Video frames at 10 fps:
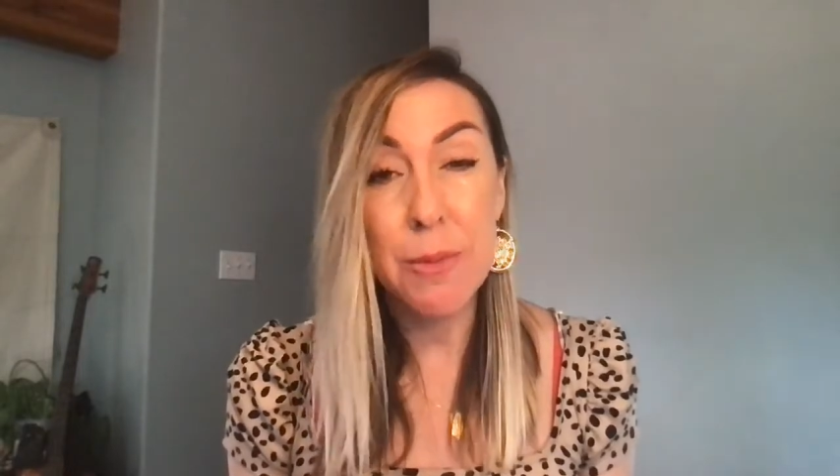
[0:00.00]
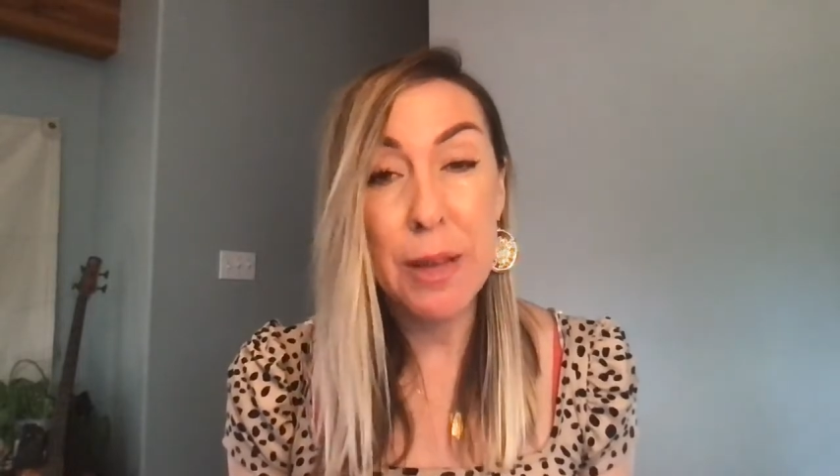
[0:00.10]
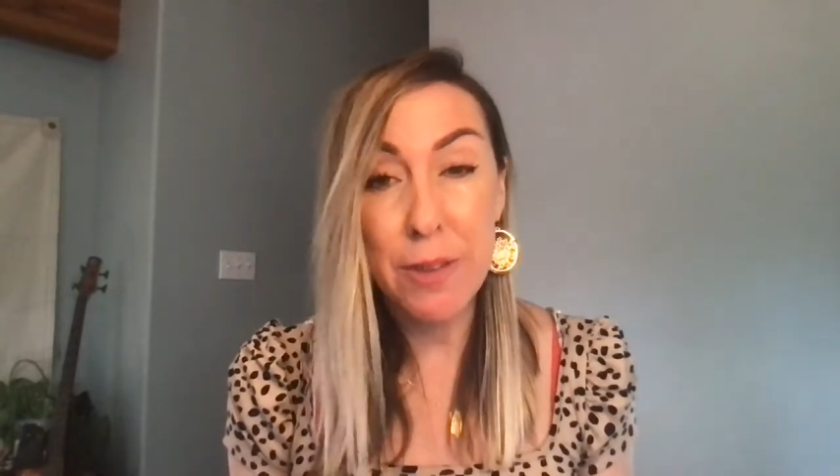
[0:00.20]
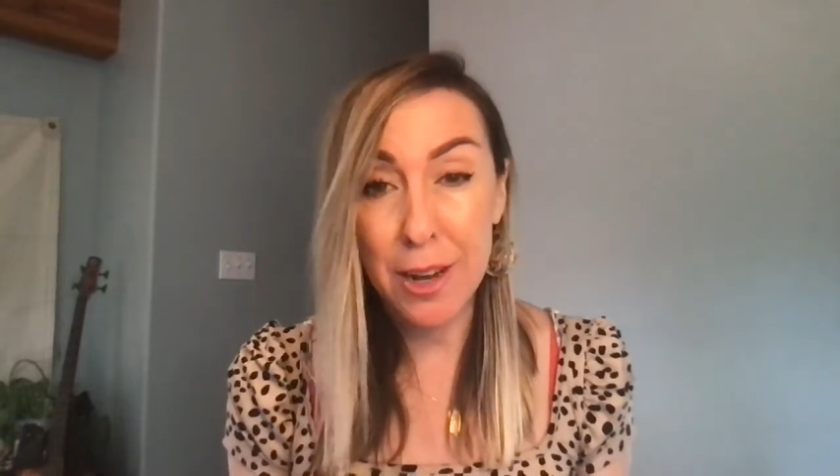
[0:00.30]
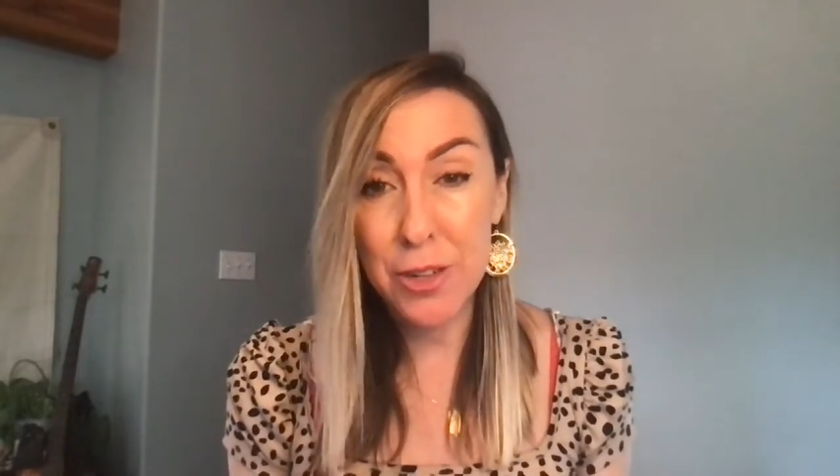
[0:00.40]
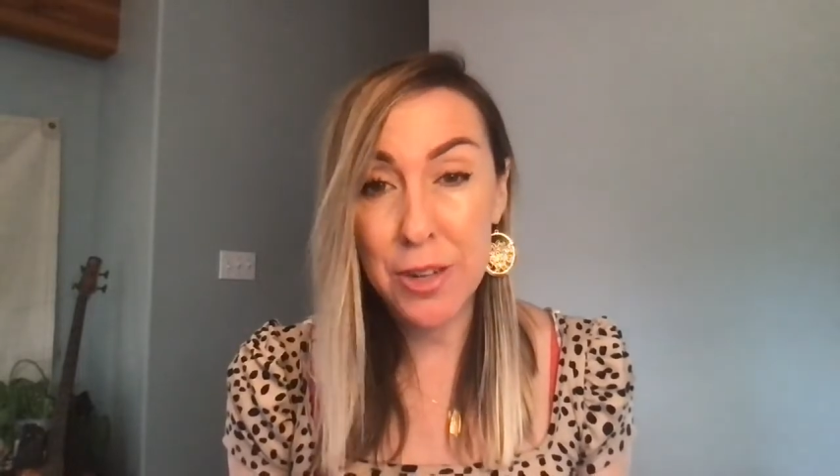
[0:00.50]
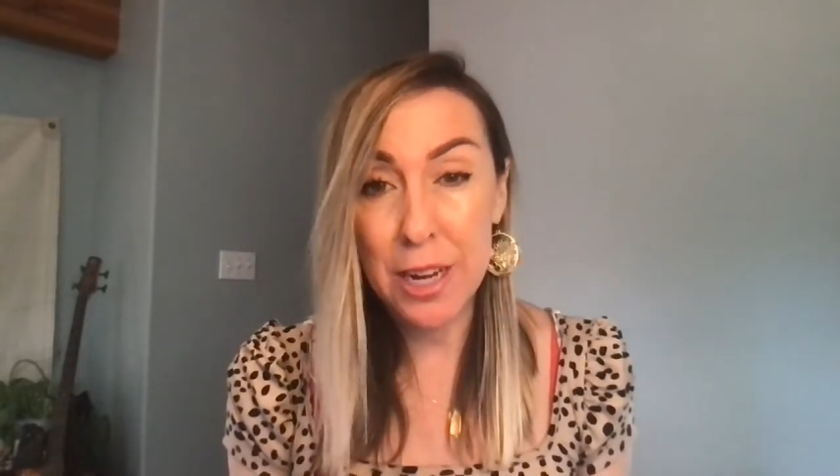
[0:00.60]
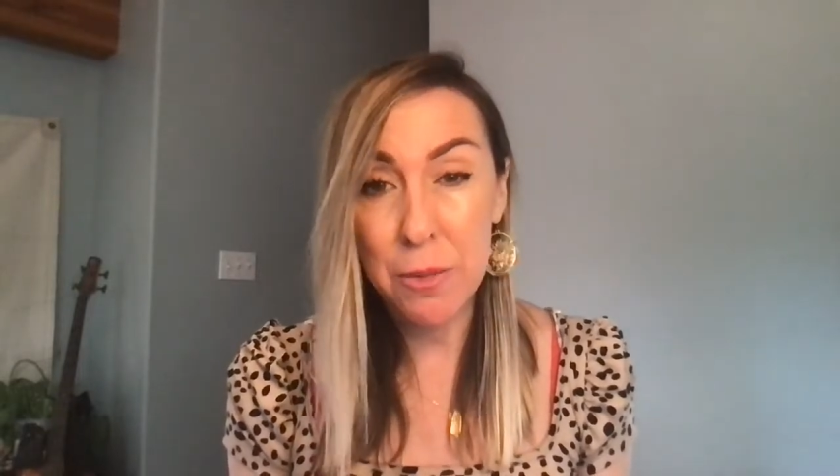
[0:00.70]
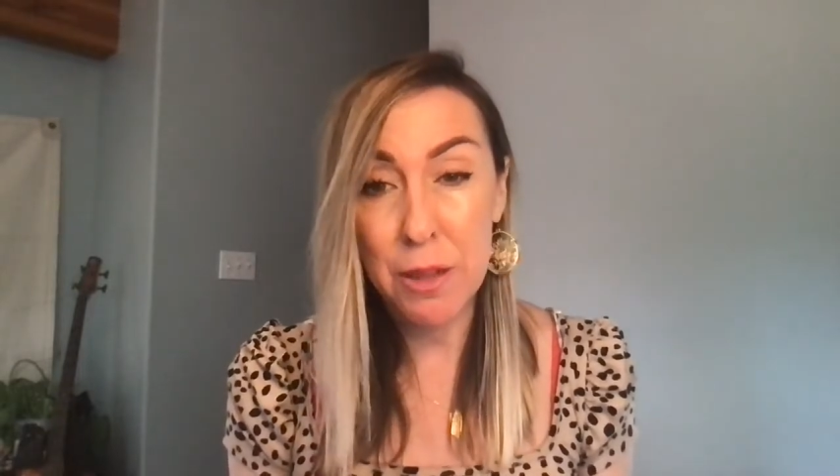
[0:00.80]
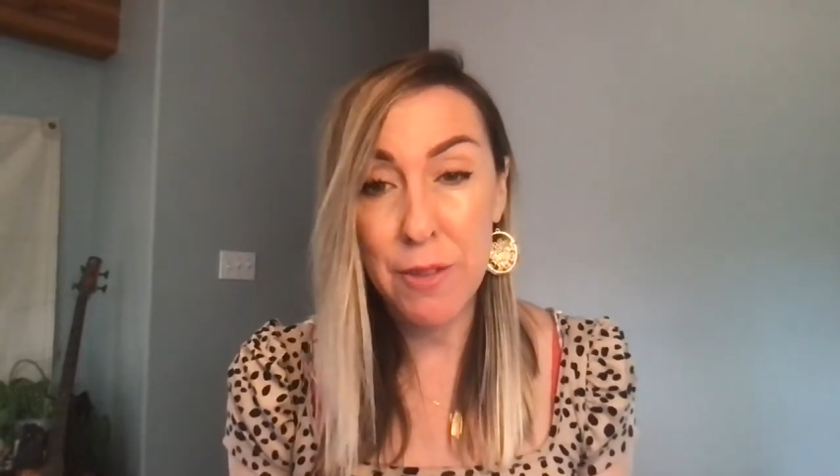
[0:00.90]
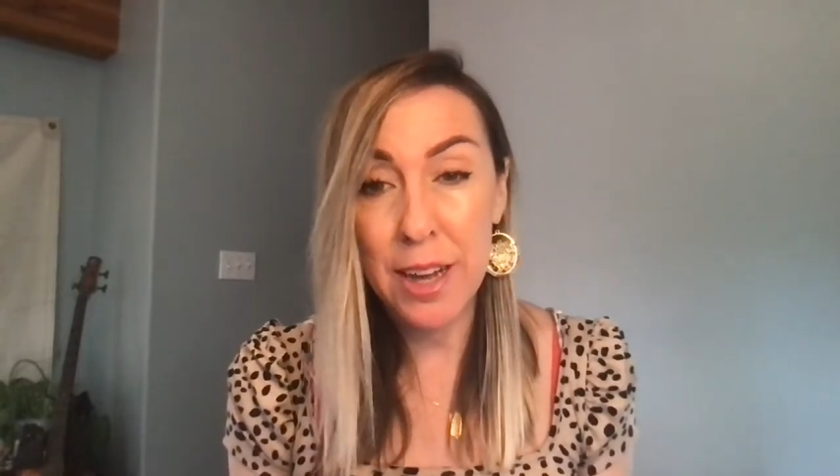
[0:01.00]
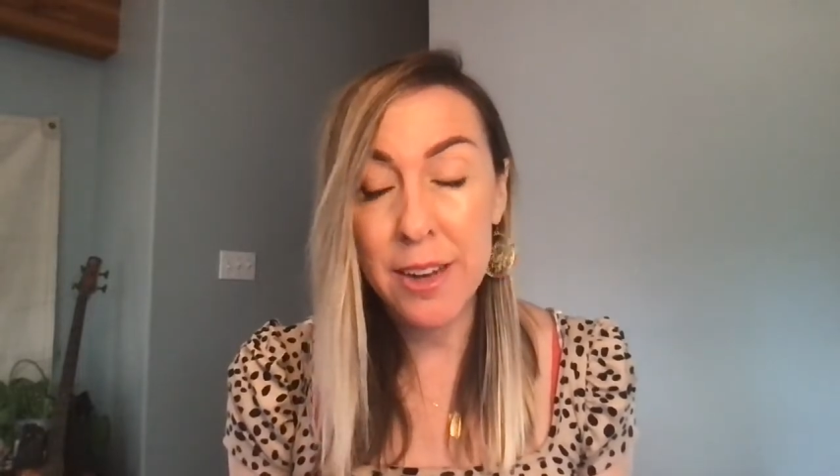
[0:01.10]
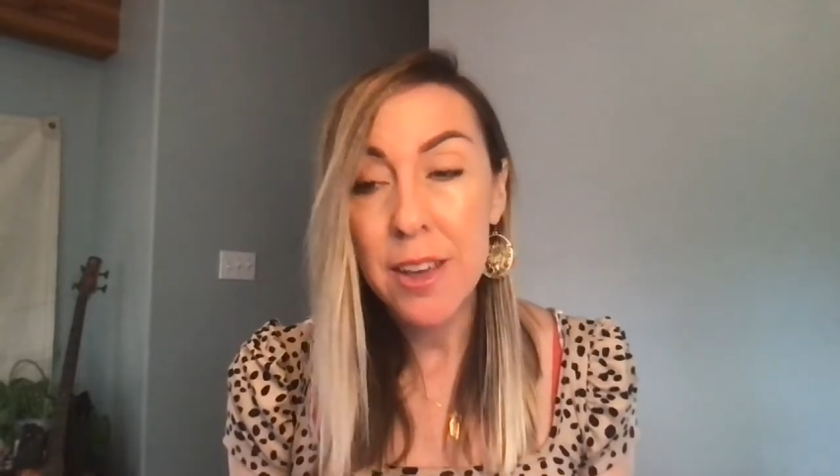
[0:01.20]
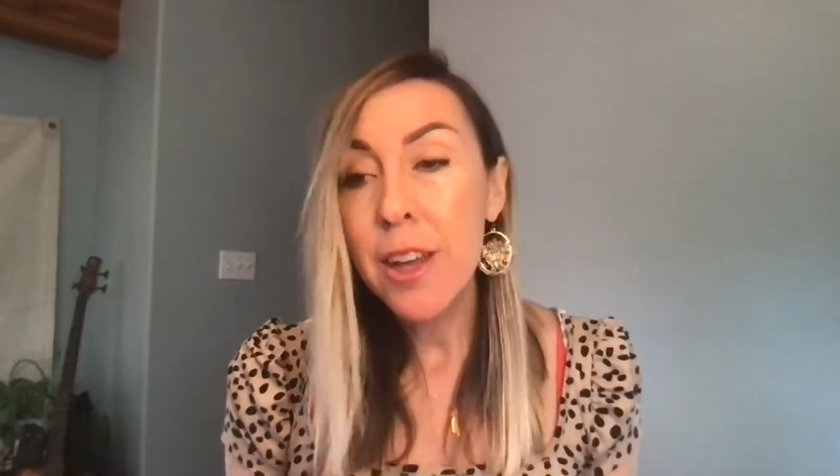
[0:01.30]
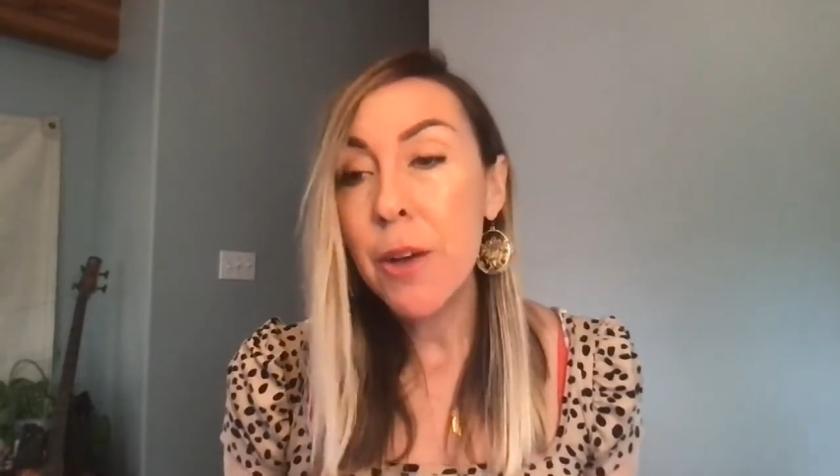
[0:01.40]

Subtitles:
we have a contract with fun.